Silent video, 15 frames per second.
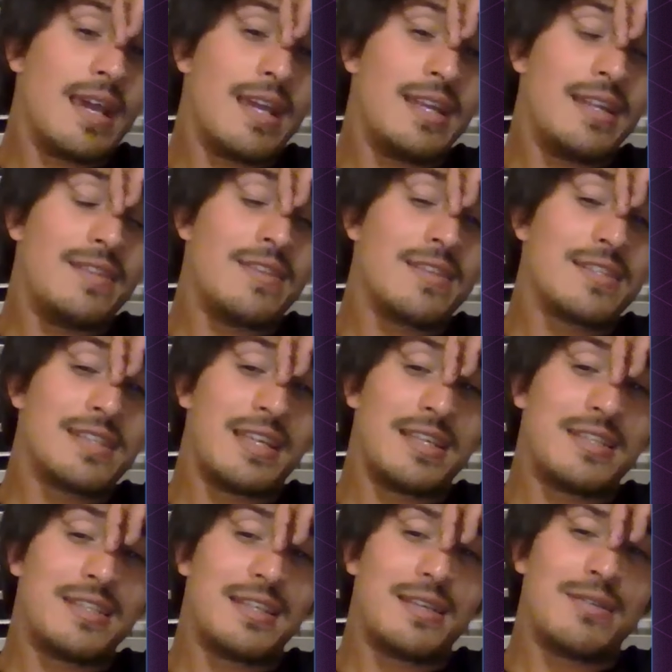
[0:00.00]
And in this
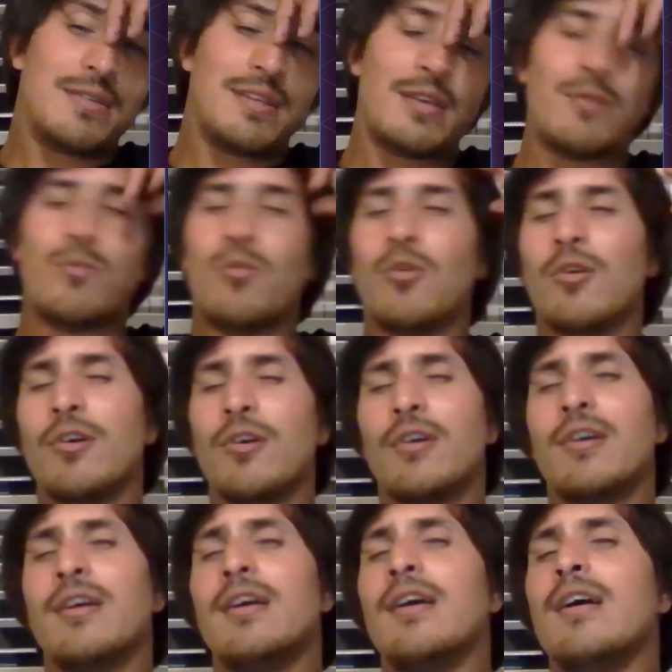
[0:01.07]
18-day war,